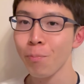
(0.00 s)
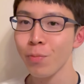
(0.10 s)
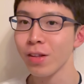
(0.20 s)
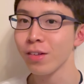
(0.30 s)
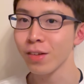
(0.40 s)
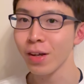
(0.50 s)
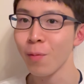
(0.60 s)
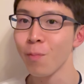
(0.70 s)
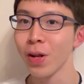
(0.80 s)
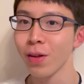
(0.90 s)
this is a
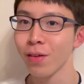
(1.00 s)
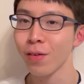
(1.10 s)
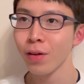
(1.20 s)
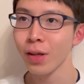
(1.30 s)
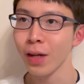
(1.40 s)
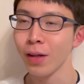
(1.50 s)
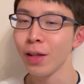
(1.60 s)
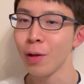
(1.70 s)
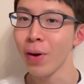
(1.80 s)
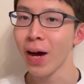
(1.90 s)
bit
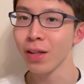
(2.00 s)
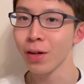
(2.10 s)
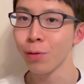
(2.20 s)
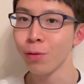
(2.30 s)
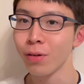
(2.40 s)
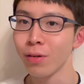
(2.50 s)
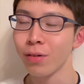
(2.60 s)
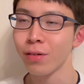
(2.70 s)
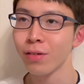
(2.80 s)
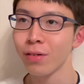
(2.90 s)
reminder or
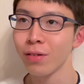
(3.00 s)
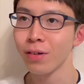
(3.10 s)
a